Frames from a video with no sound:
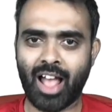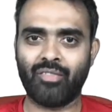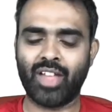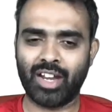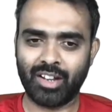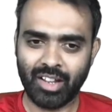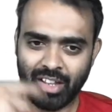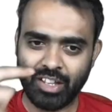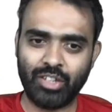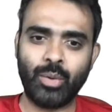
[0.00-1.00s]
and then
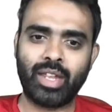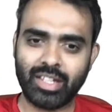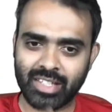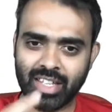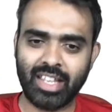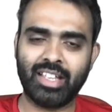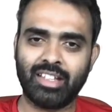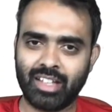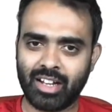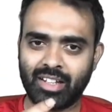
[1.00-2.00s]
you can see
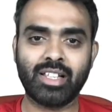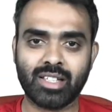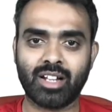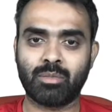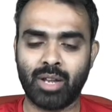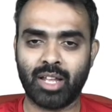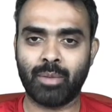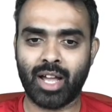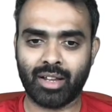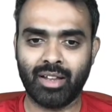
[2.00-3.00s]
that it immediately starts playing
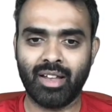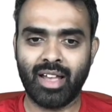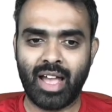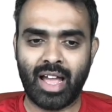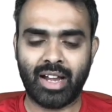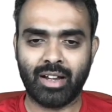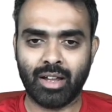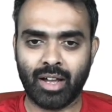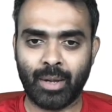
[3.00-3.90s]
back. And